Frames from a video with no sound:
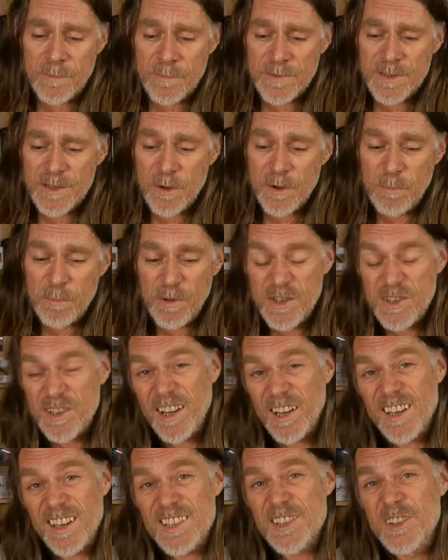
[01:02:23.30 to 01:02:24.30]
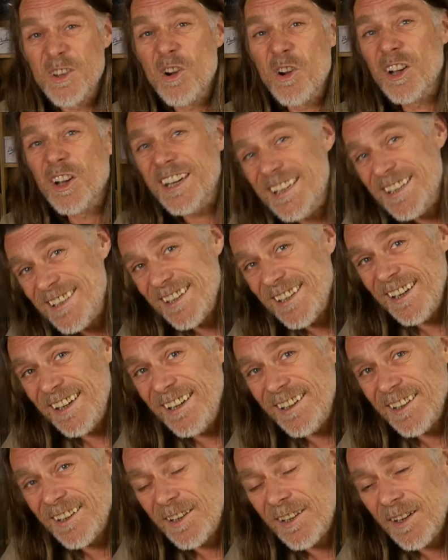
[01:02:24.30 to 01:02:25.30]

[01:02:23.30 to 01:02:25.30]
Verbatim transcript: So I appreciate it's not easy.